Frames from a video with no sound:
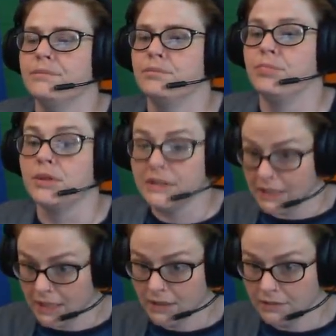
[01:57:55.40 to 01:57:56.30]

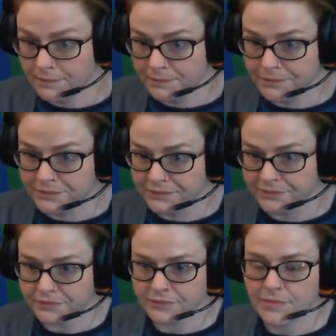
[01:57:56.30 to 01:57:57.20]
bullying
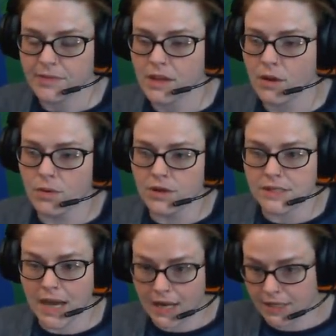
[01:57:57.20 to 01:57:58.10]
or
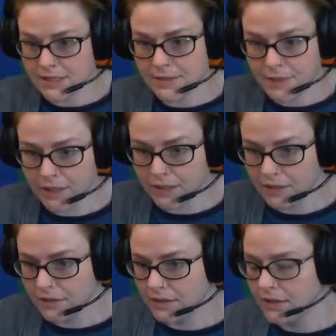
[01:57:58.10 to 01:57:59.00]
attacking somebody,
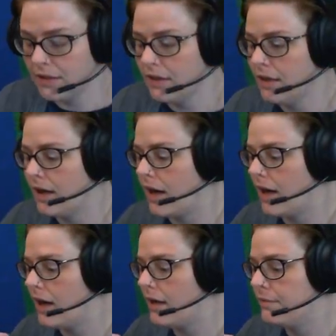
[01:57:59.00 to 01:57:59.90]

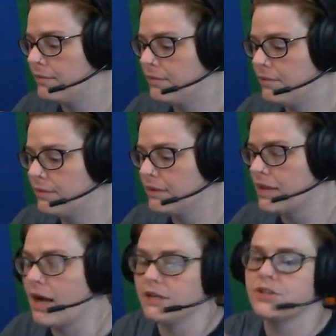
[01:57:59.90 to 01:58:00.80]

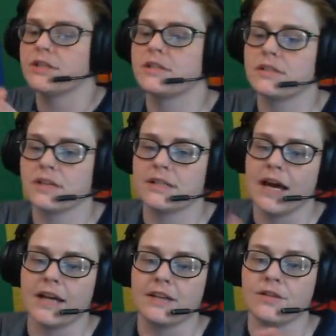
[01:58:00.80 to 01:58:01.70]
not just
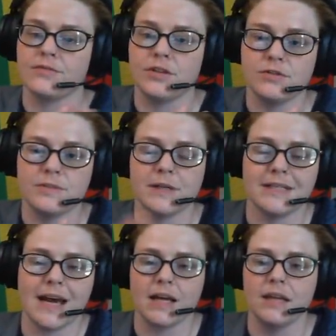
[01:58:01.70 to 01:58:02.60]
attacking their views, but
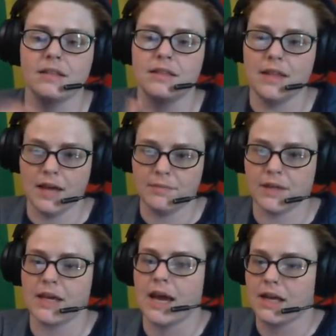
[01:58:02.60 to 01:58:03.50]
attacking them, like ad